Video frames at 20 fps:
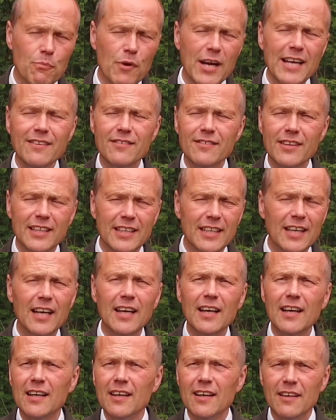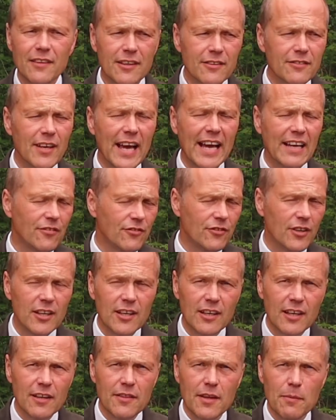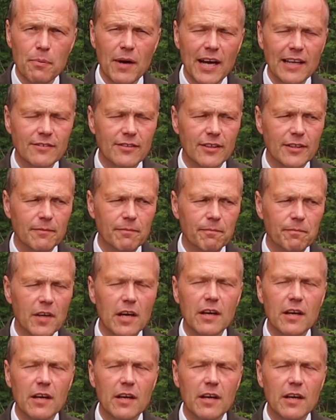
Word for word: brings the colour, the texture and the pattern.